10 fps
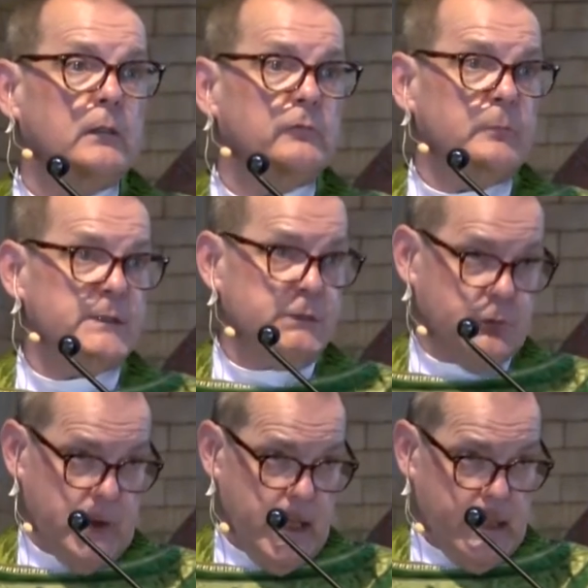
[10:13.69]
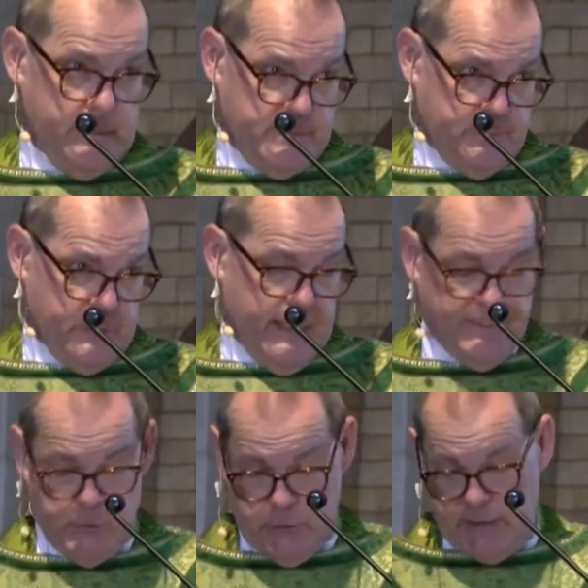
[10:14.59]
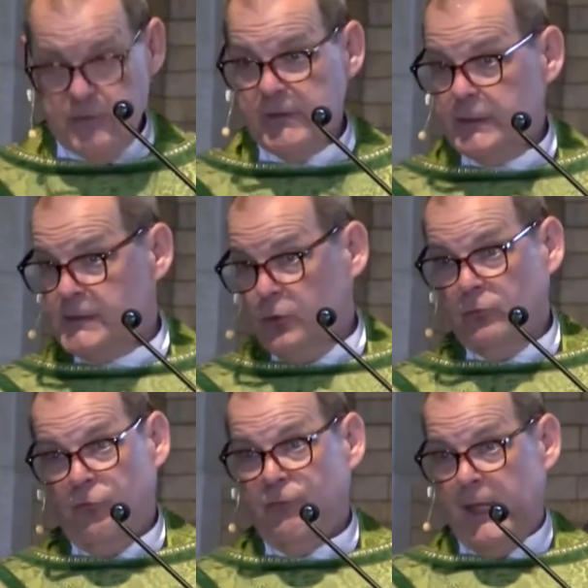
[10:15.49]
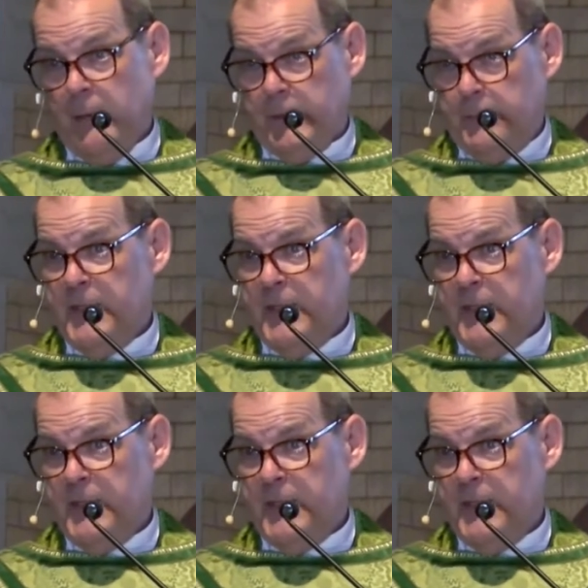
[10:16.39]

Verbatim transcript: from the scribes, perhaps, or even his own family,